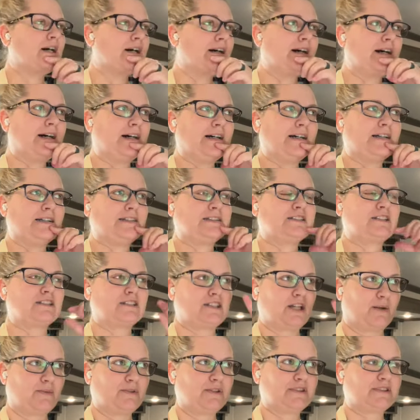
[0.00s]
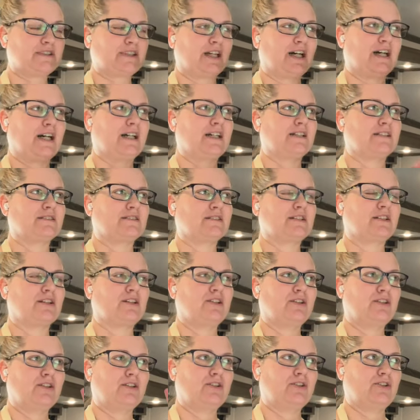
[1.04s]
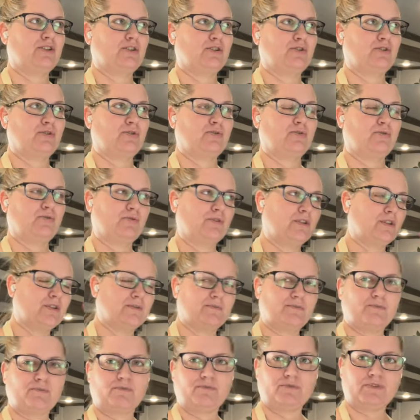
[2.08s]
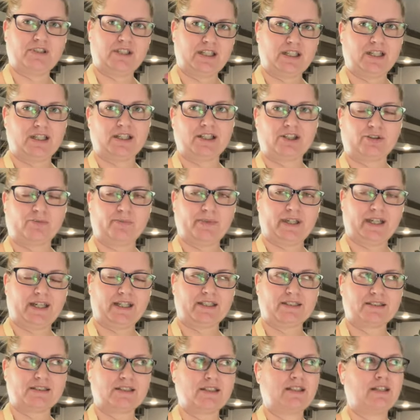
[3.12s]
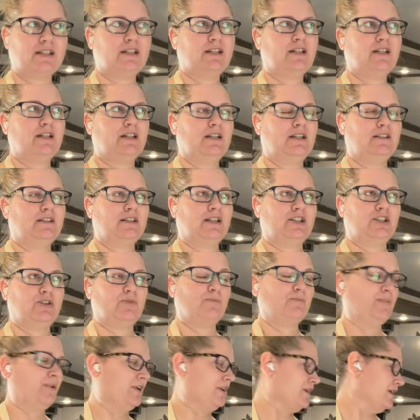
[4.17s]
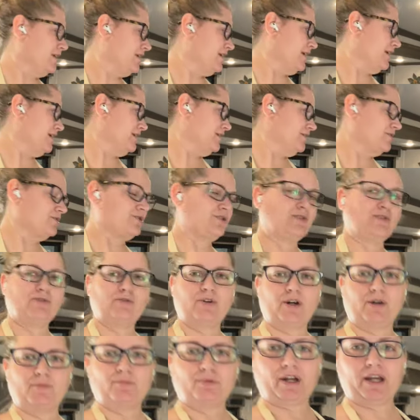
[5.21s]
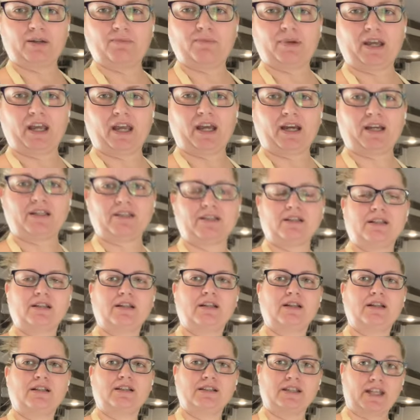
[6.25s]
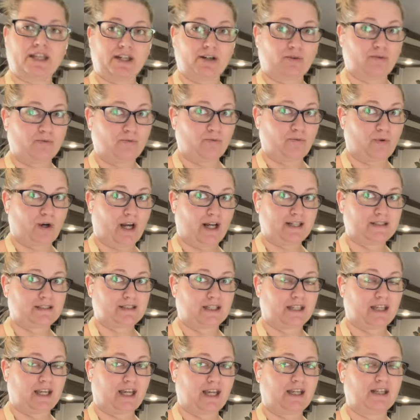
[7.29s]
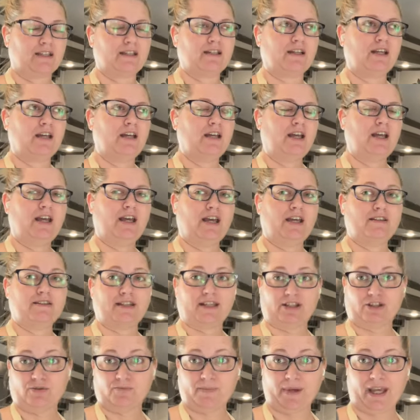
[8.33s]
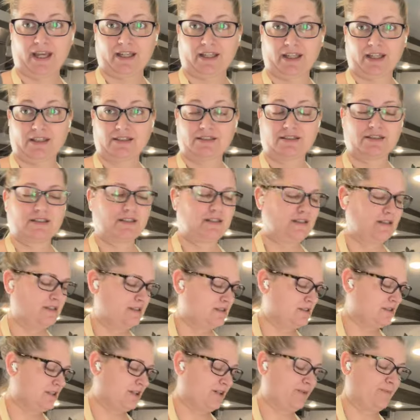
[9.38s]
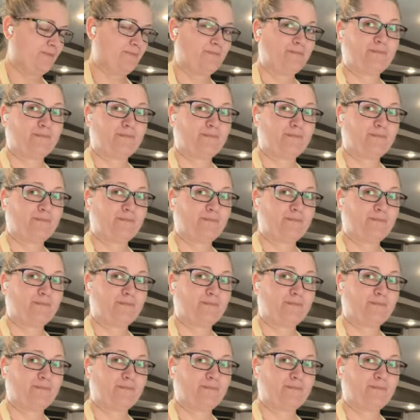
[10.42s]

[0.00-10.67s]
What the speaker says: It should double its size. You knead it a little bit. Then you put it into a bread pan, let it rise again, and then you bake it. So